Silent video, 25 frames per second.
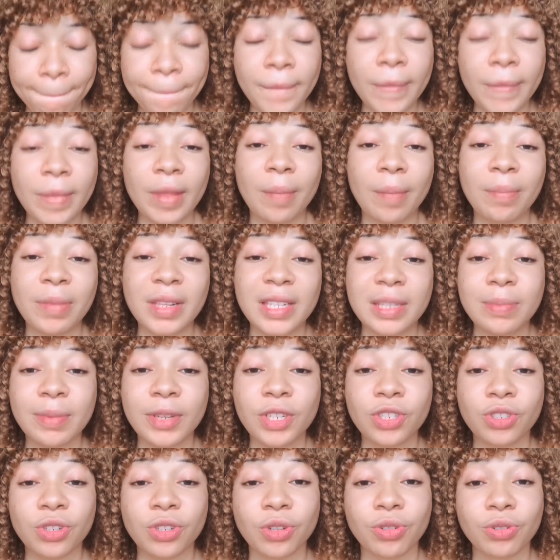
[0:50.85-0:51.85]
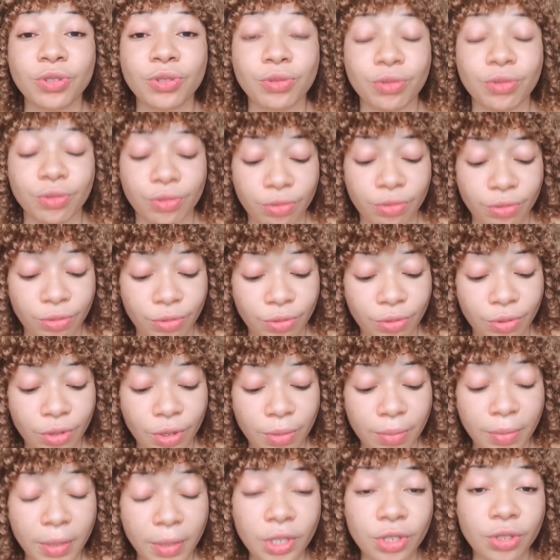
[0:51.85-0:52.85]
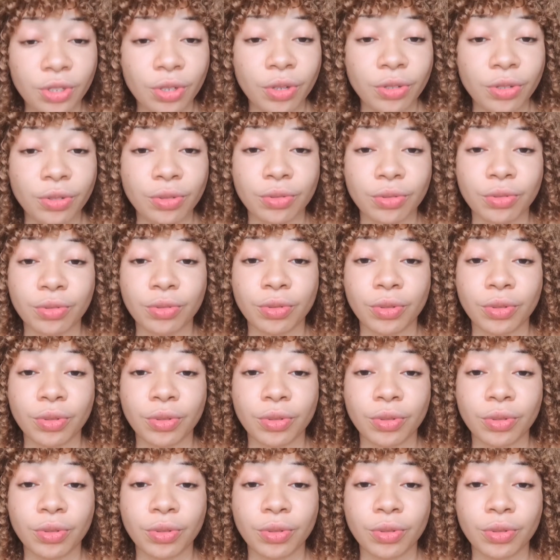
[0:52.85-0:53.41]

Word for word: please make sure you make sure you